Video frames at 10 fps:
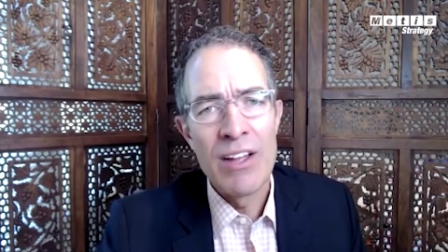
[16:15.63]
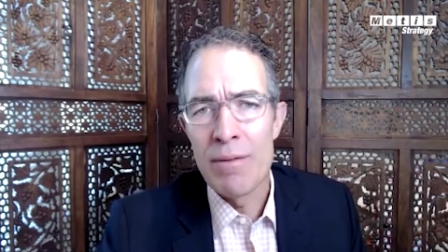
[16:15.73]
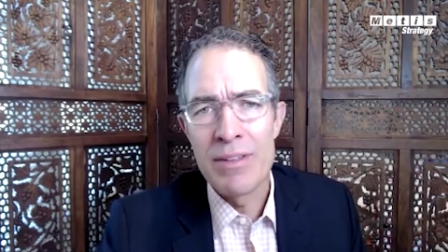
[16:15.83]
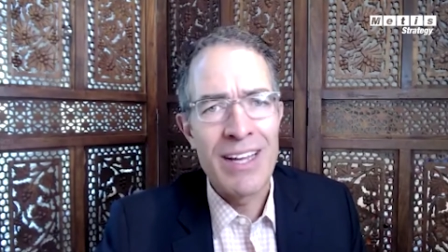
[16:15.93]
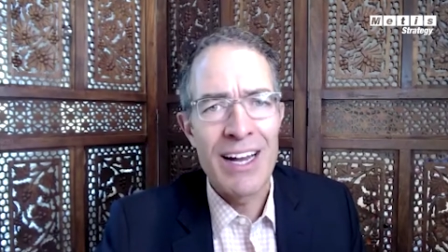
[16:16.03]
Uh,
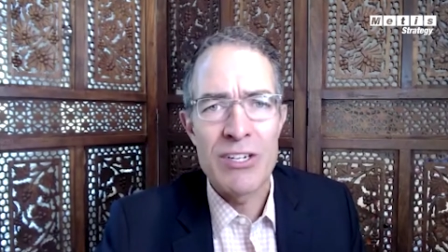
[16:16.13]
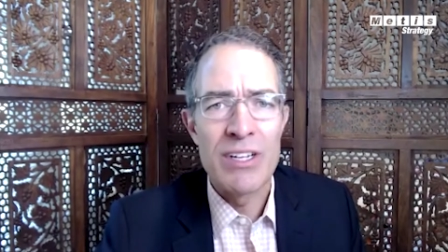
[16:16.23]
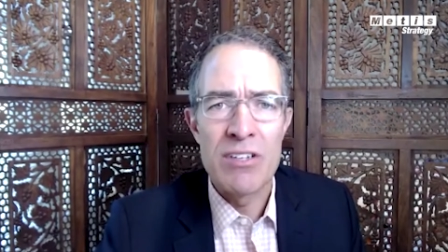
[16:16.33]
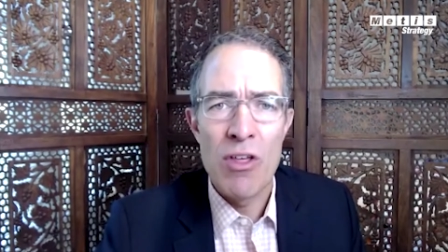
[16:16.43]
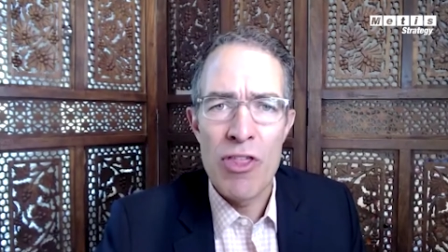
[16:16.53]
gosh,
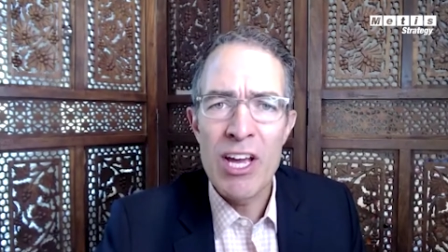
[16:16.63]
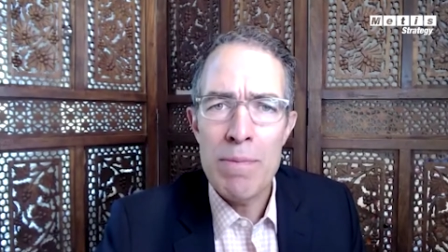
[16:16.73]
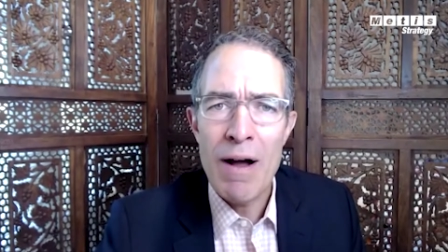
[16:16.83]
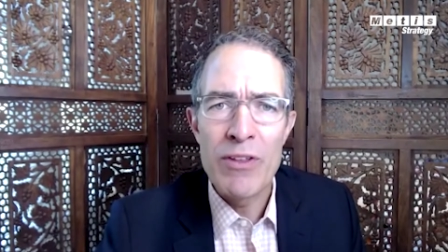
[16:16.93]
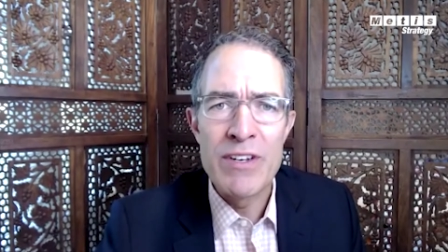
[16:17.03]
that, to think
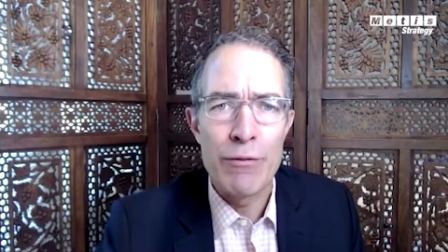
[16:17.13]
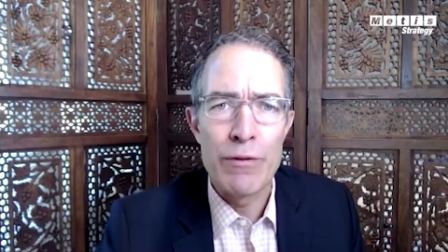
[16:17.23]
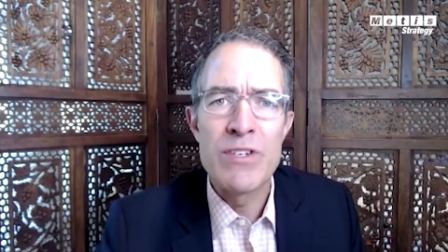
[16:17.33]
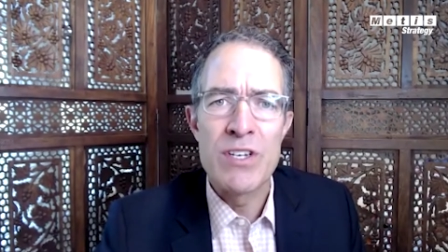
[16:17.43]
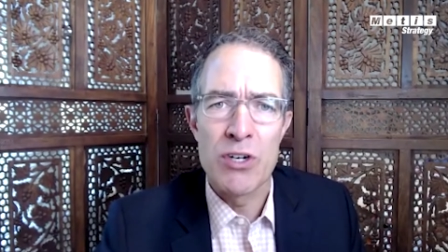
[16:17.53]
about the
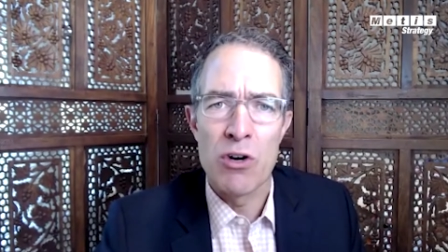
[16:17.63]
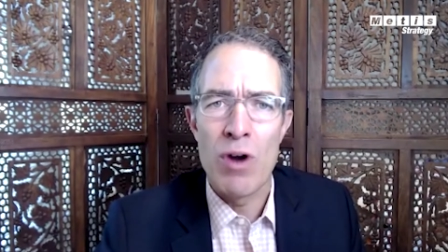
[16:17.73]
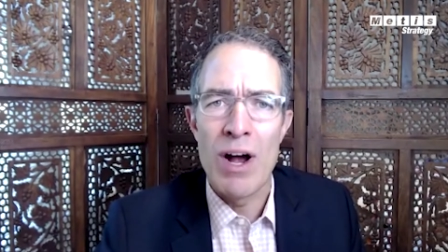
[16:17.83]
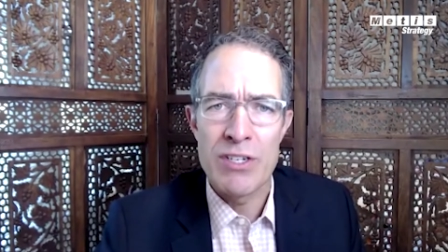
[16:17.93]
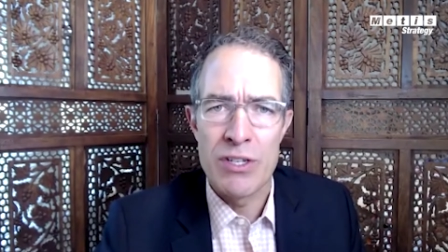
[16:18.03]
differences
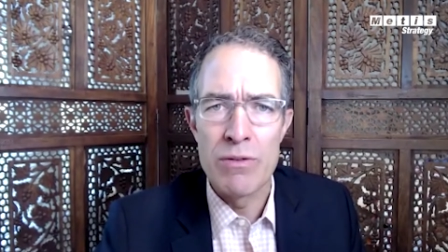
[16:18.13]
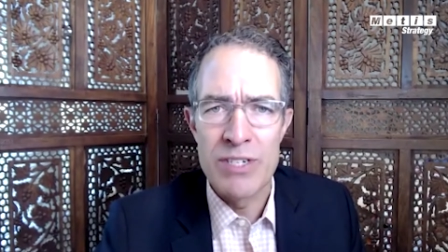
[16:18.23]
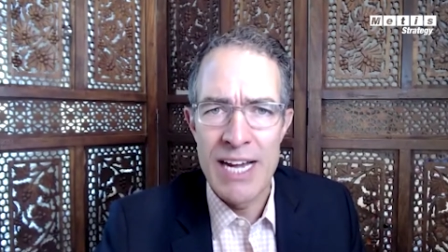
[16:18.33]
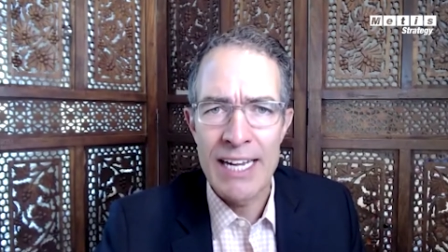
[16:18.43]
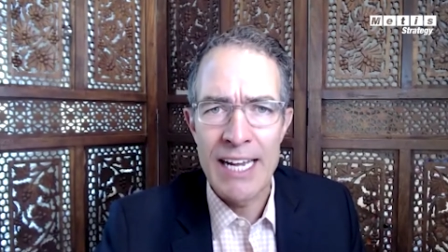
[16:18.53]
across those
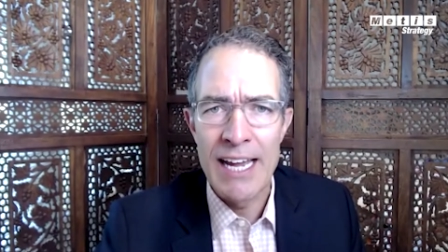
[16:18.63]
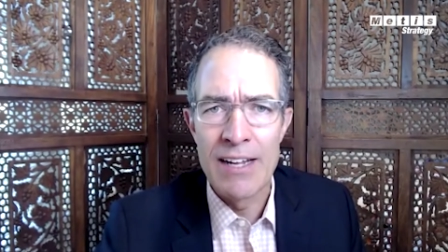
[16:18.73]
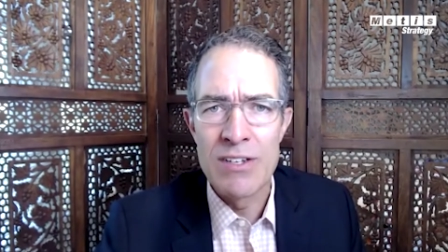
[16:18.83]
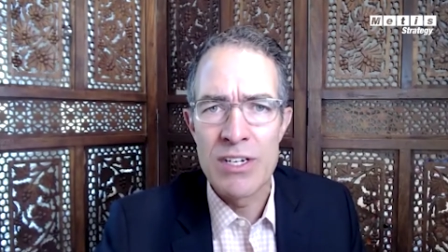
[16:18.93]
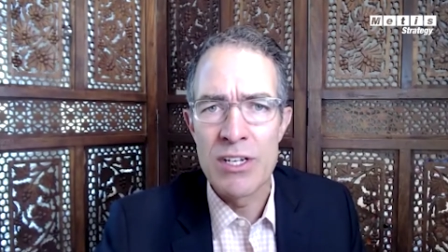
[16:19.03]

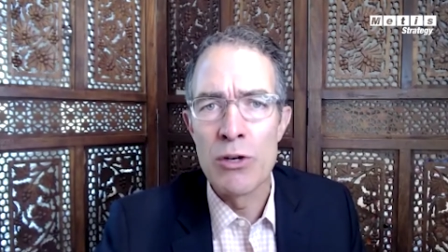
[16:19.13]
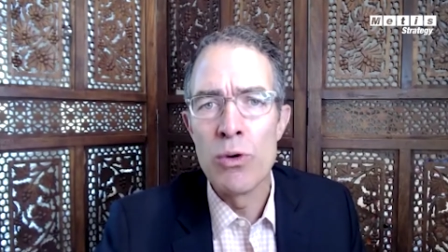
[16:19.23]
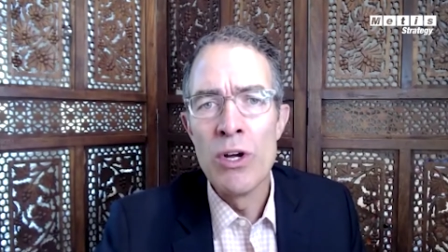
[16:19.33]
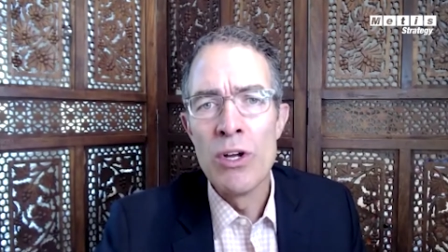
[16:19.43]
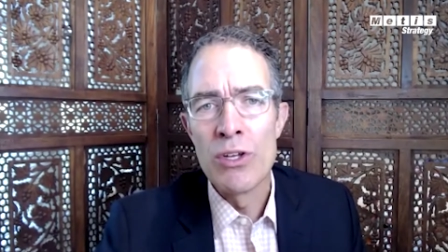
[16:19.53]
decades that you,